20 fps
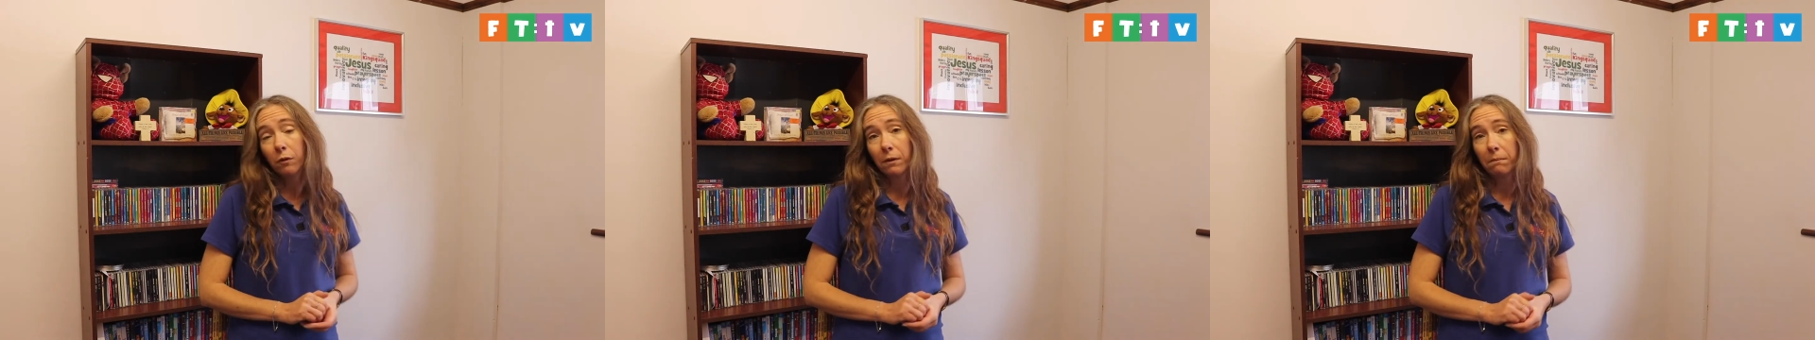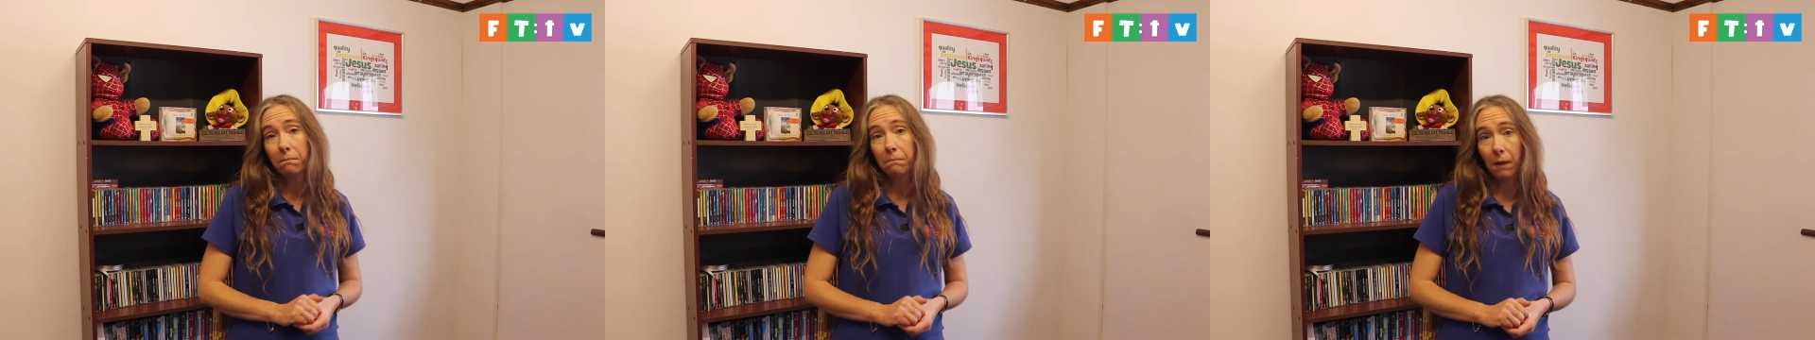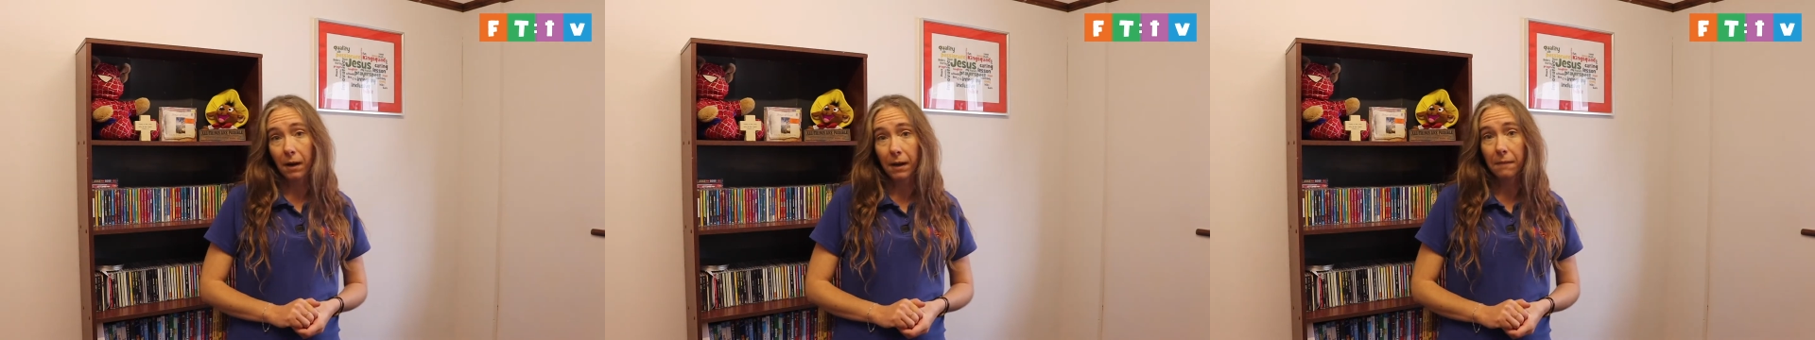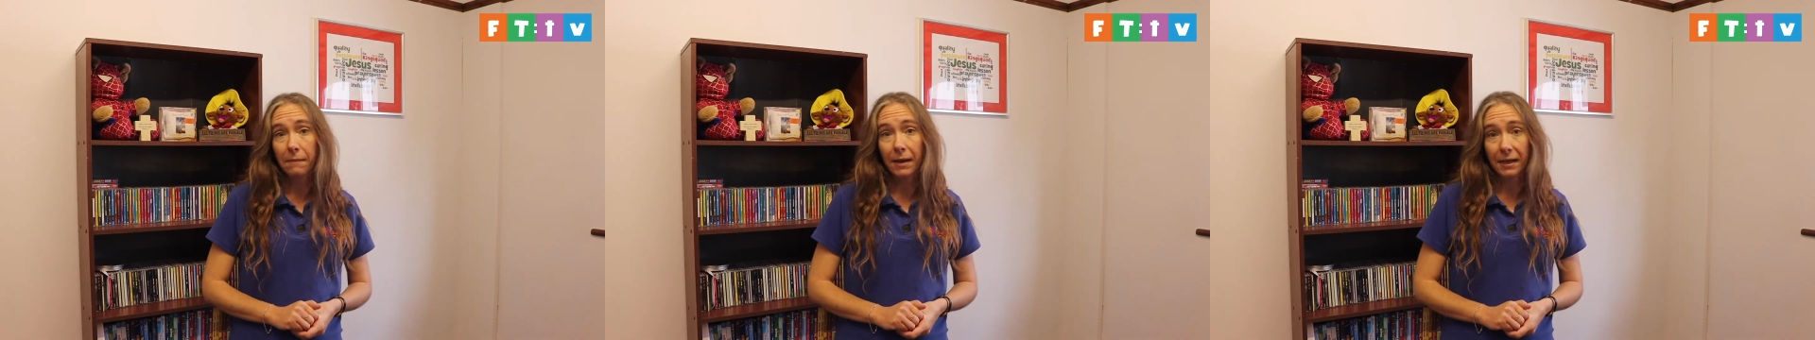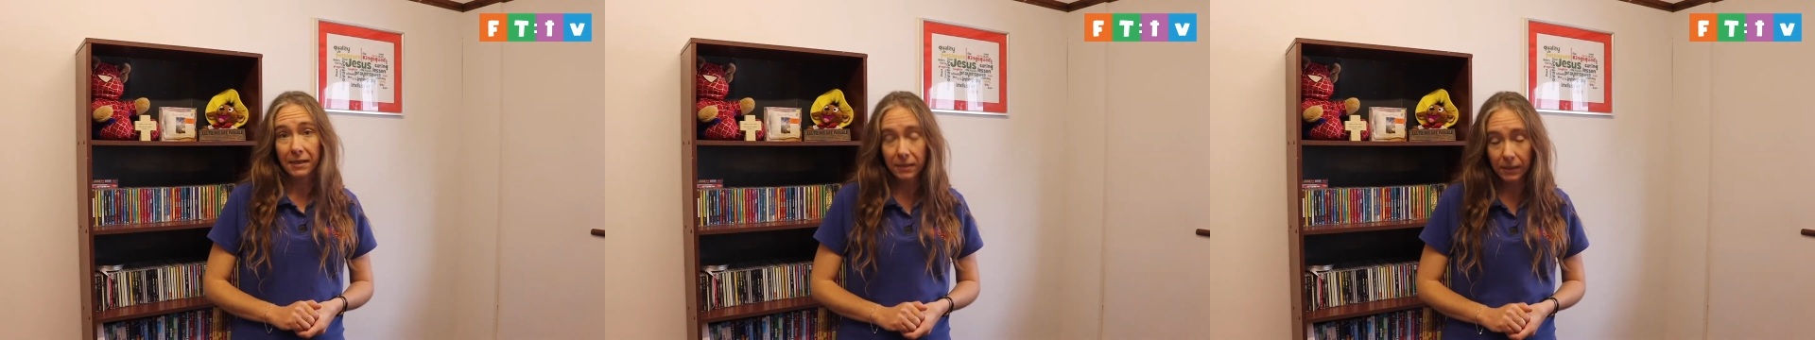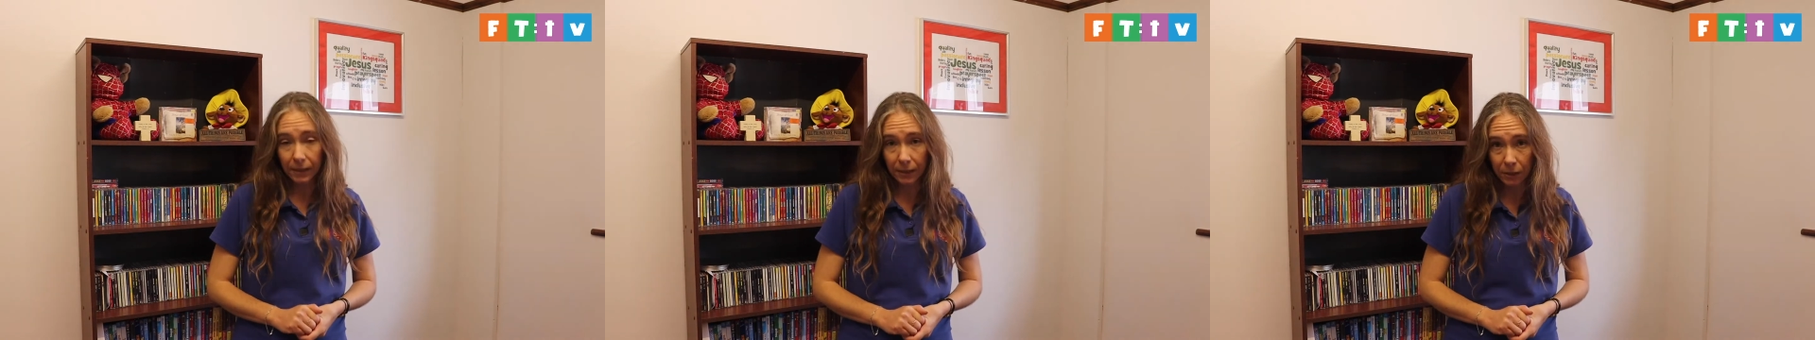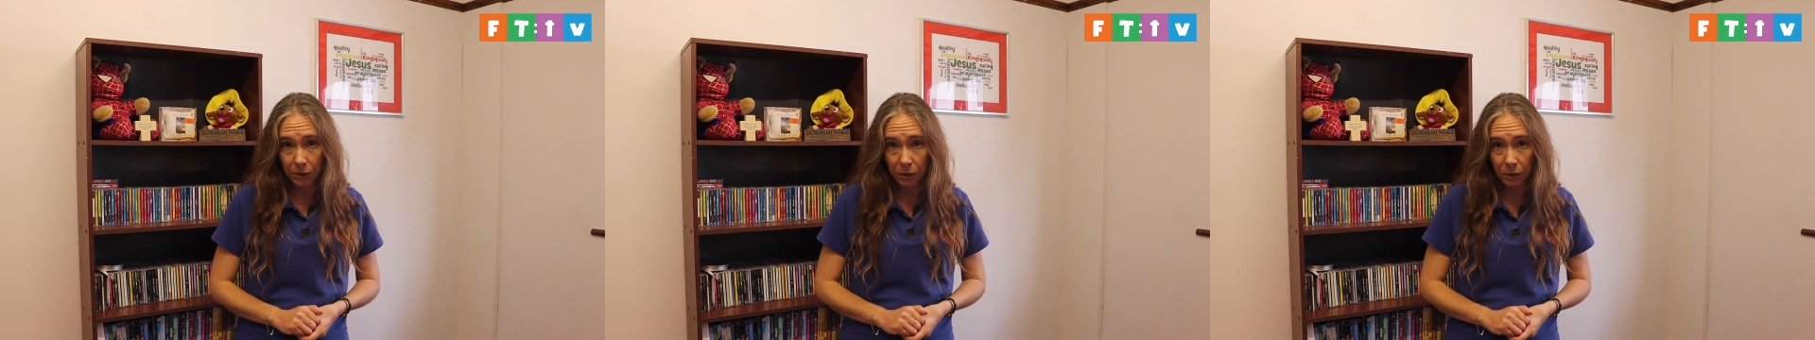them my
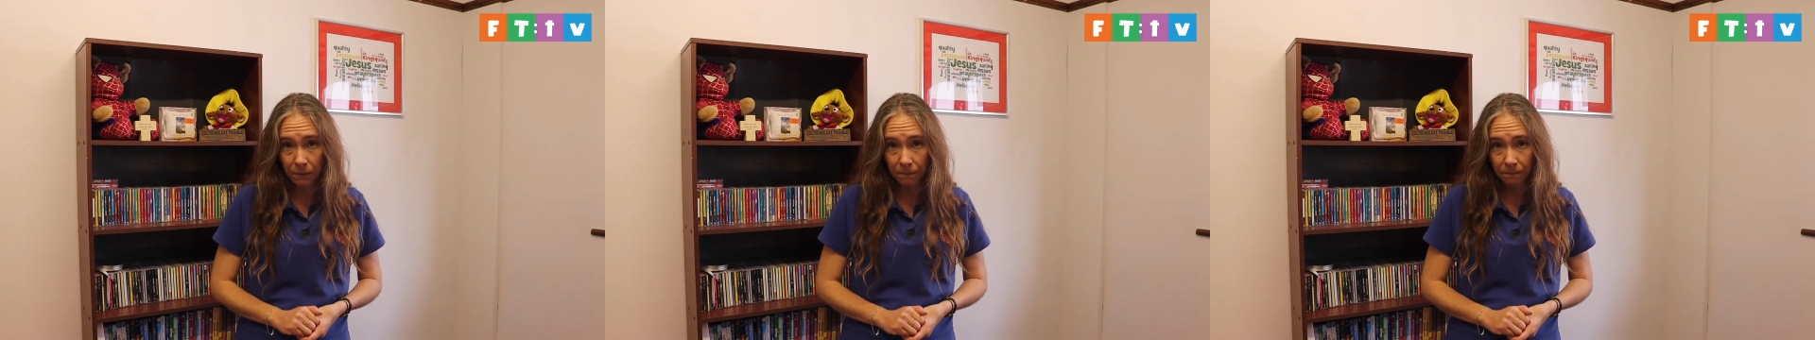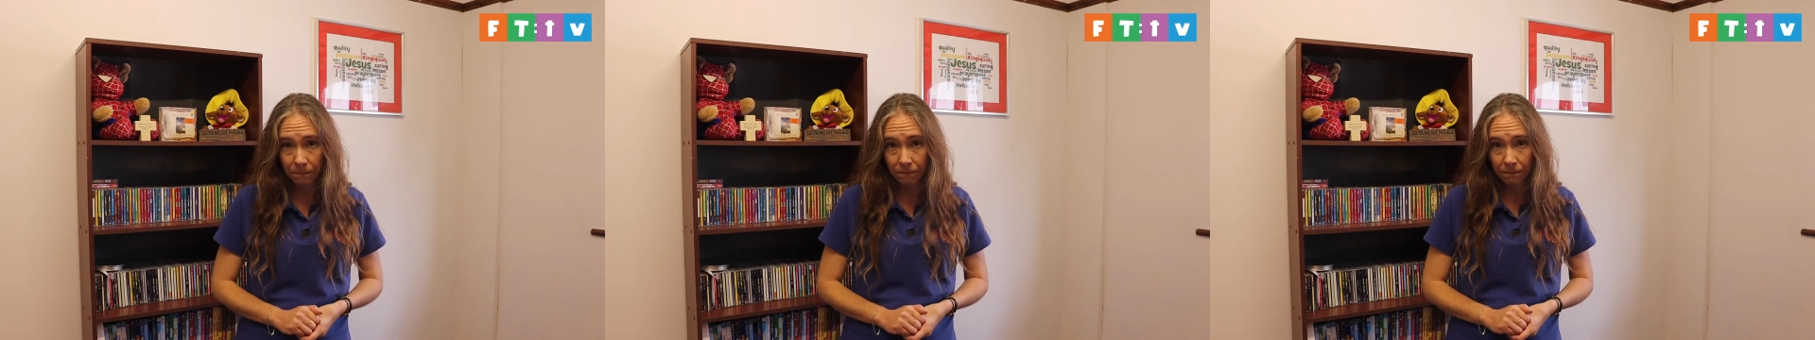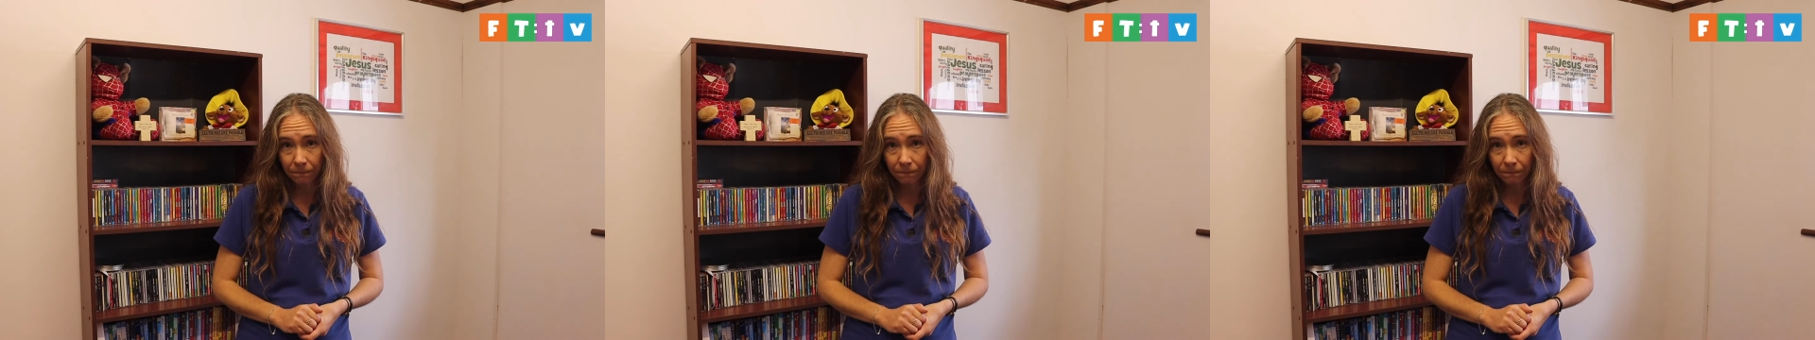message.